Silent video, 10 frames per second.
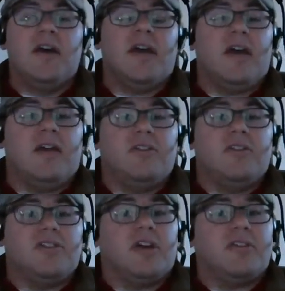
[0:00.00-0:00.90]
and
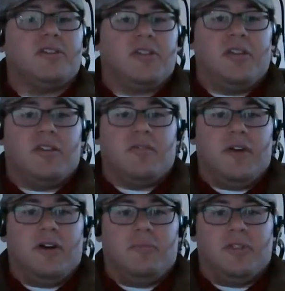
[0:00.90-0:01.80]
you start to see the
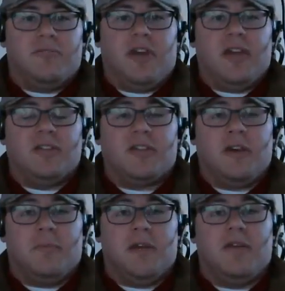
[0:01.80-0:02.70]
development phase
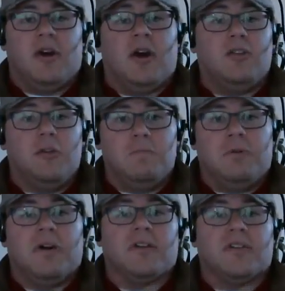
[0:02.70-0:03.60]
come in on new
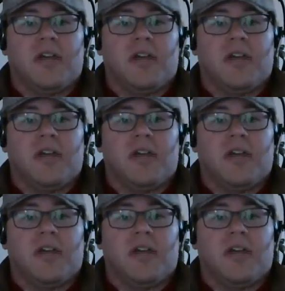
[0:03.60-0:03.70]
players,